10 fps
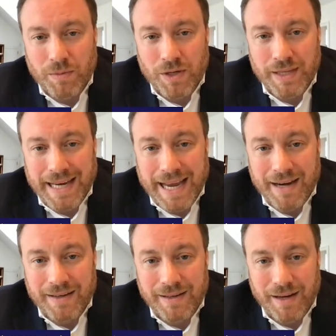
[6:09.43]
We weren't the
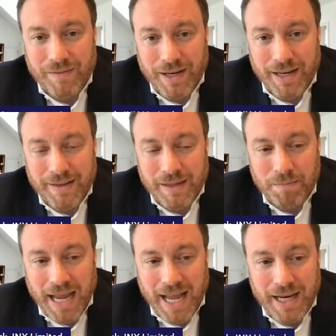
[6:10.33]
cat running out
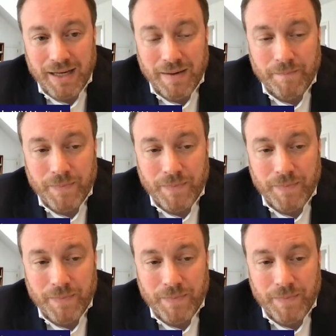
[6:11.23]
the bag.